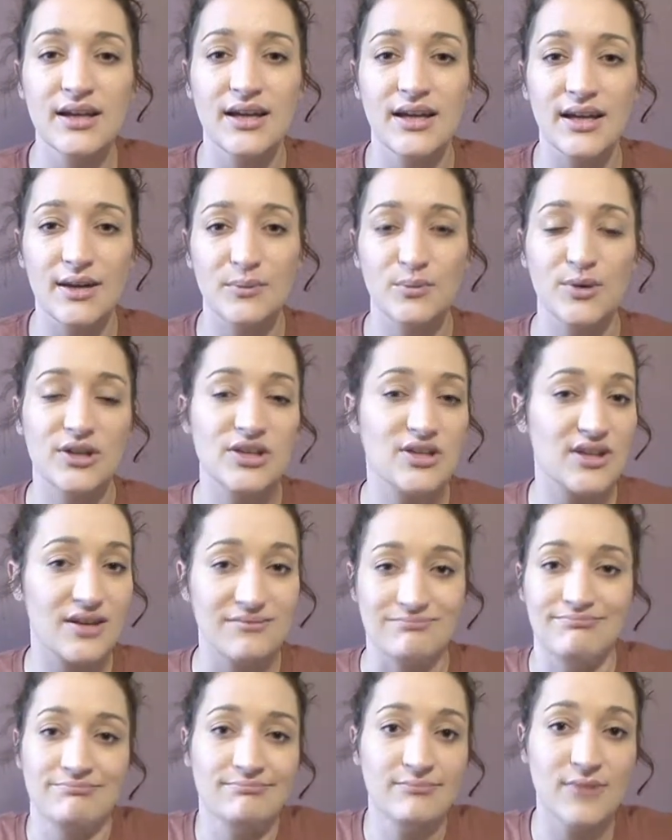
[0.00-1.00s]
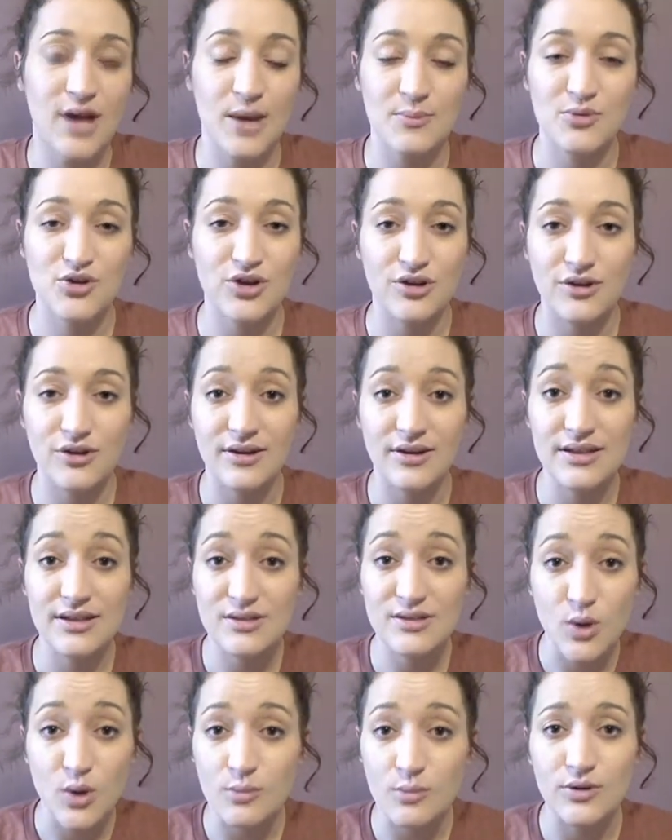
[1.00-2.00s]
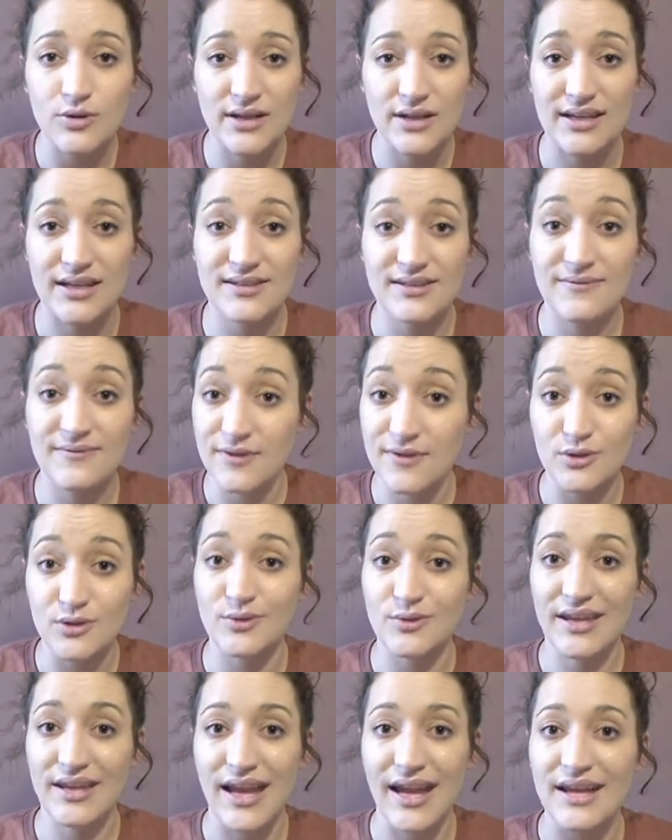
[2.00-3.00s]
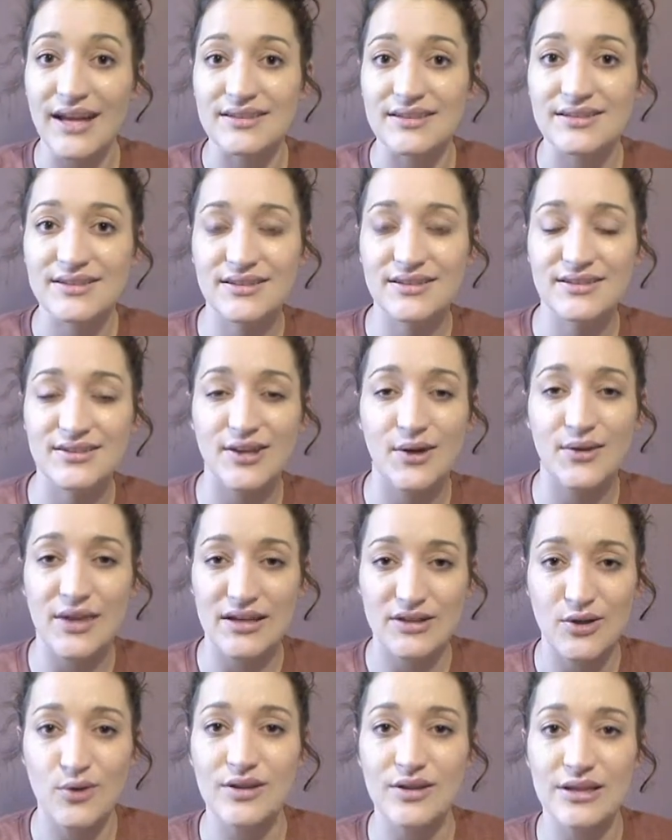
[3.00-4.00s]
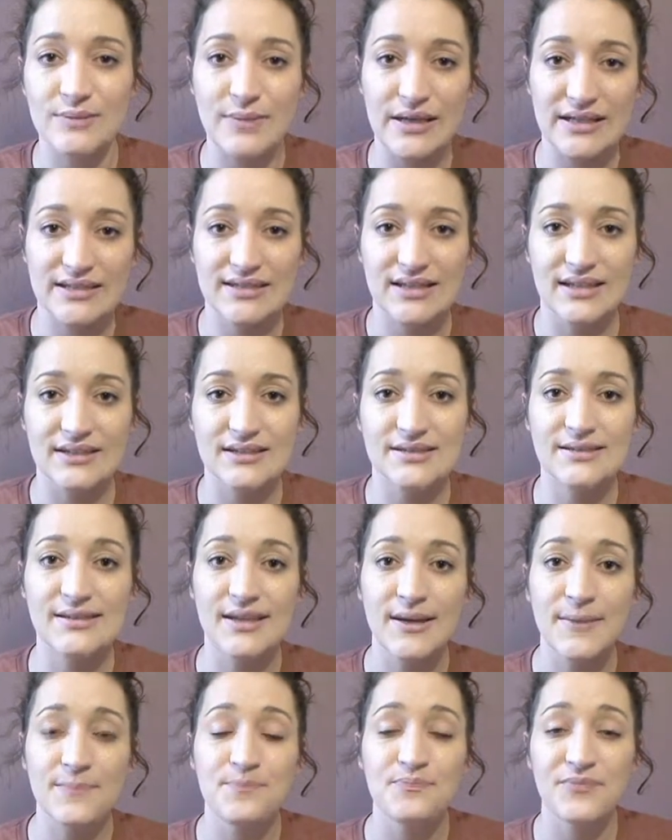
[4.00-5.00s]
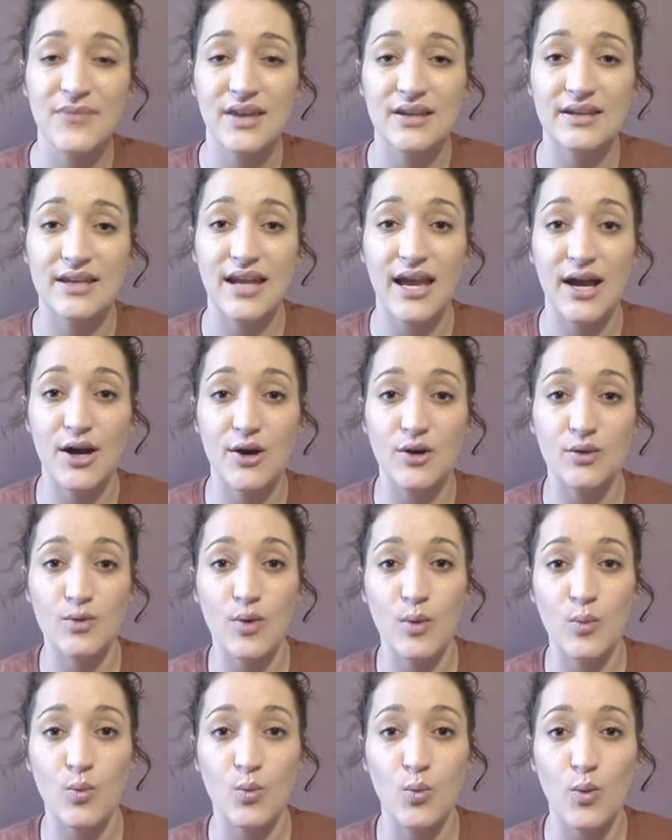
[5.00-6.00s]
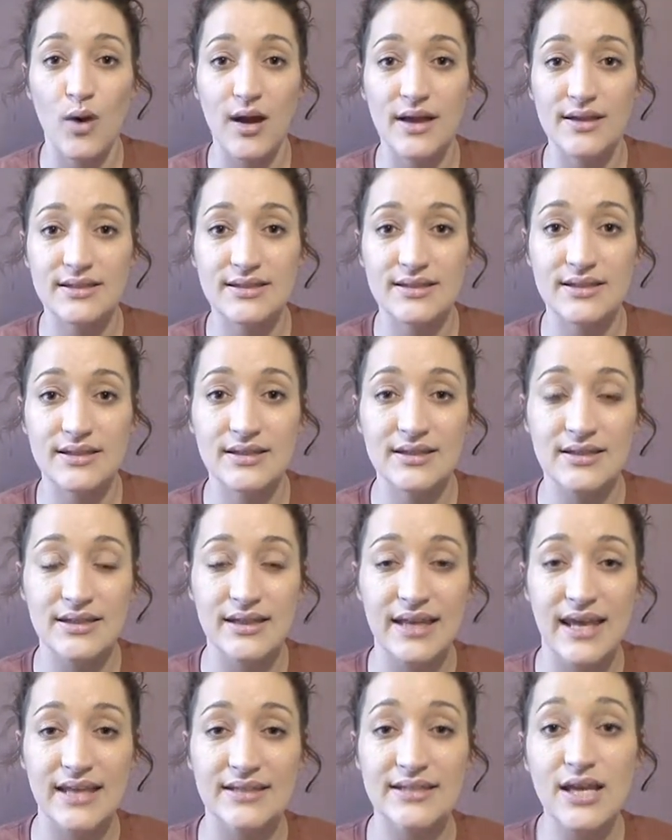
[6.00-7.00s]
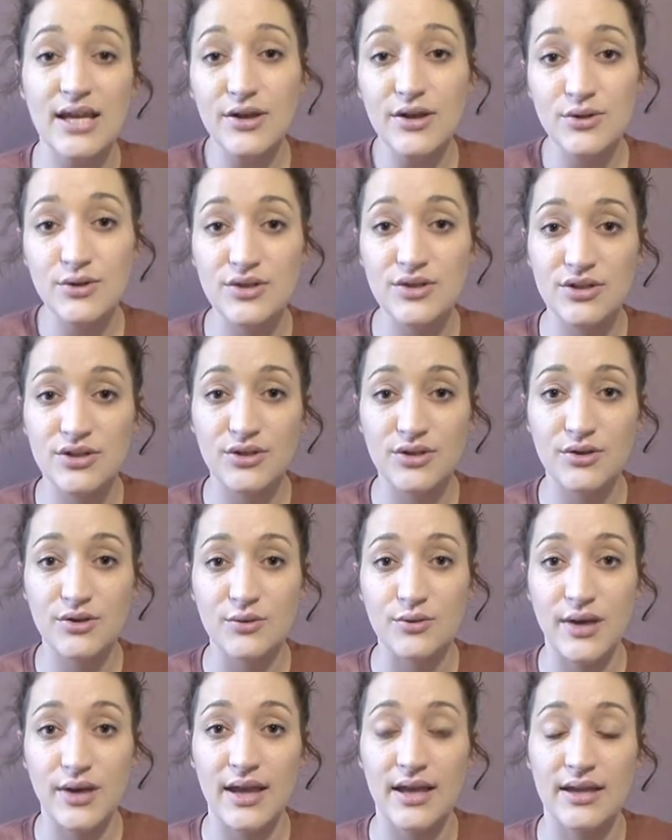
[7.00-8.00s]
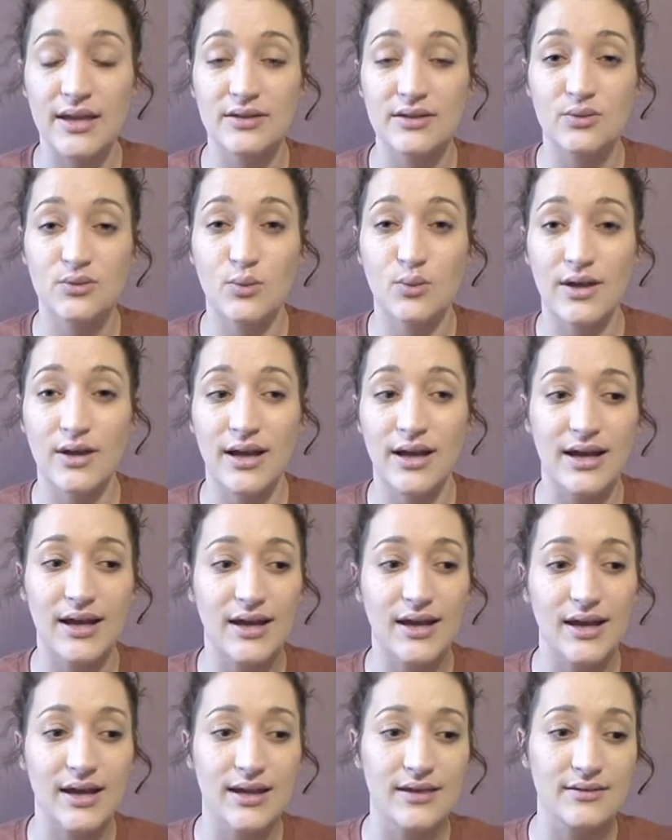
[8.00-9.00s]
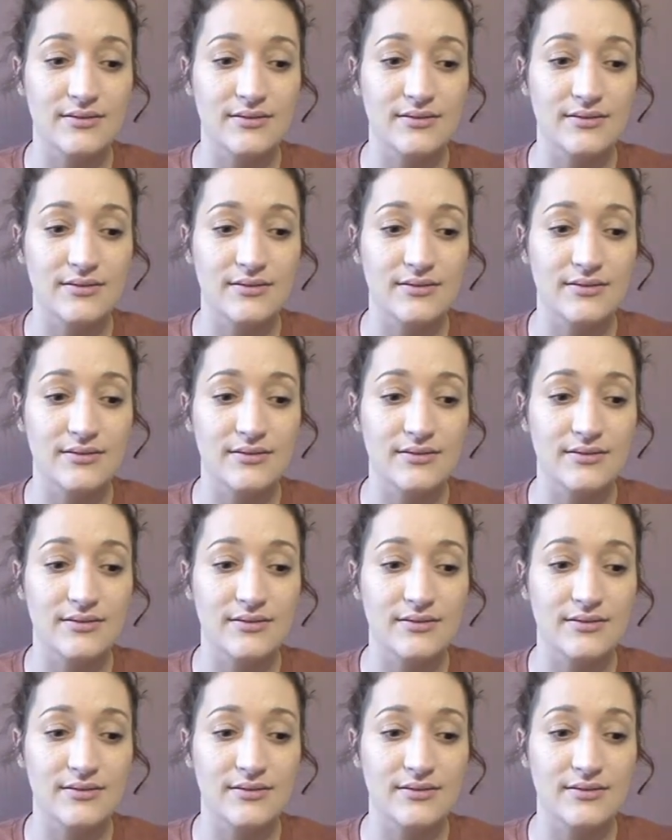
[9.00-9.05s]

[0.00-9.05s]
which I'm sure is normal. It is filled with gas, so that totally makes sense. Now, what they tell you to do and what I